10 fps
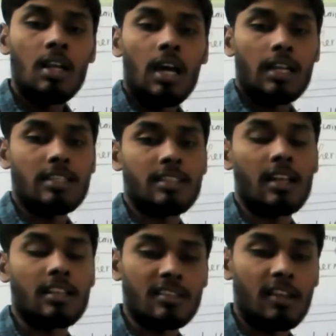
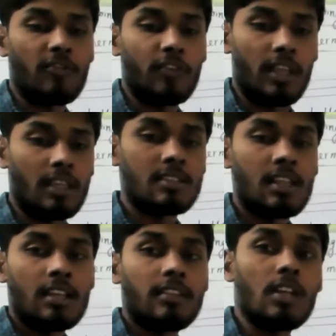understanding surface,
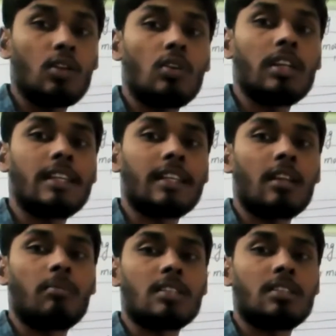then only it
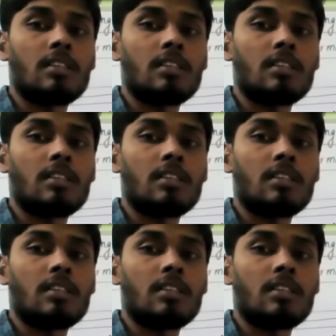can measure